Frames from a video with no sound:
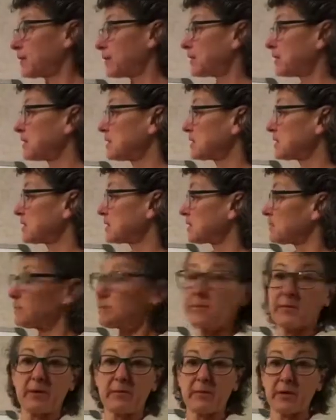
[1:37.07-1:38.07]
This is
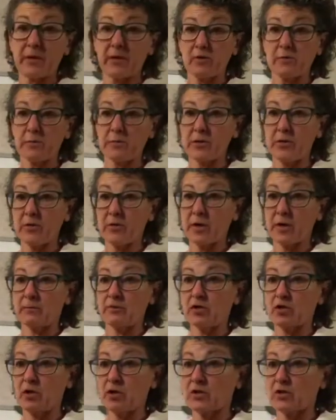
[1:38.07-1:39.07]
a bigger blown up
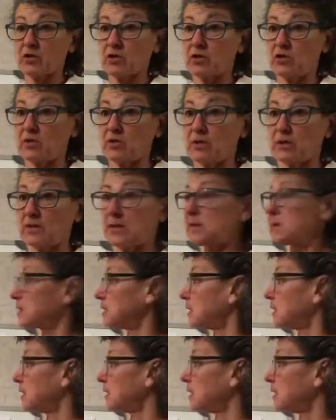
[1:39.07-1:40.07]
chart so you can
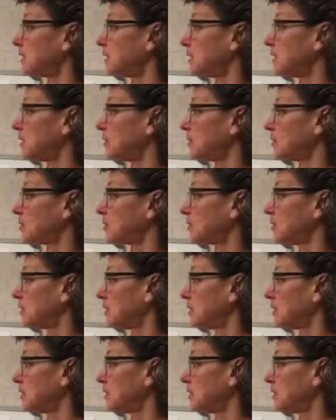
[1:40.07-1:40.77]
see here